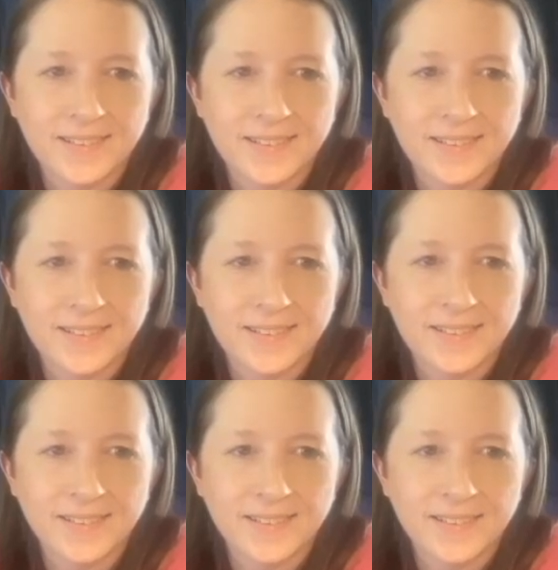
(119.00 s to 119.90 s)

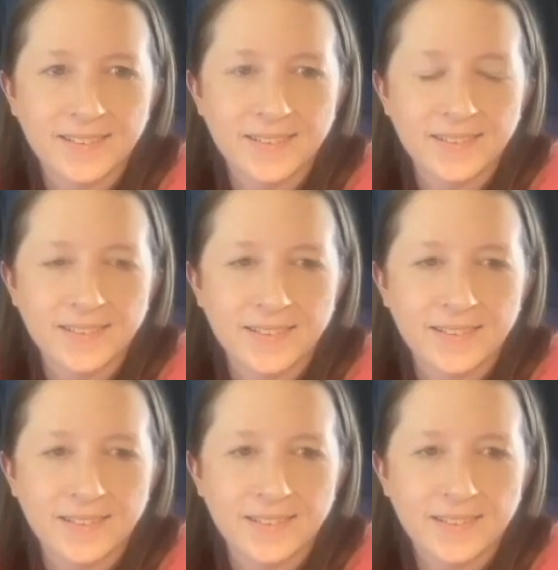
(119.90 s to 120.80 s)

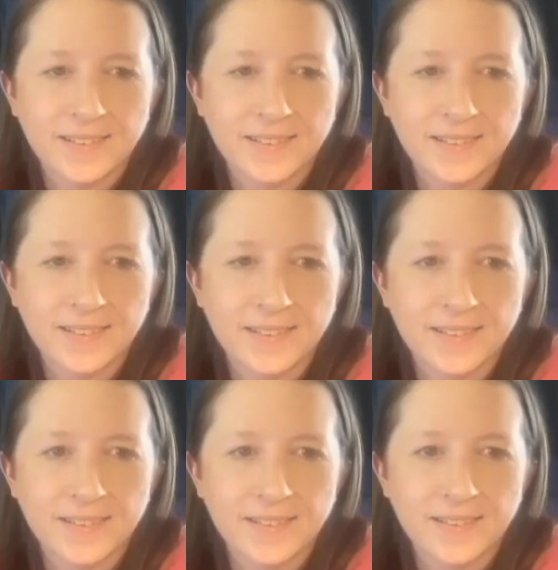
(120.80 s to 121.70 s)

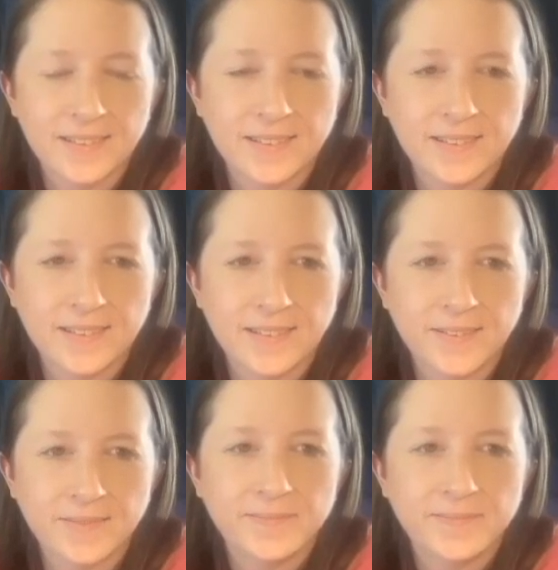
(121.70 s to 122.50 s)
(not speaking)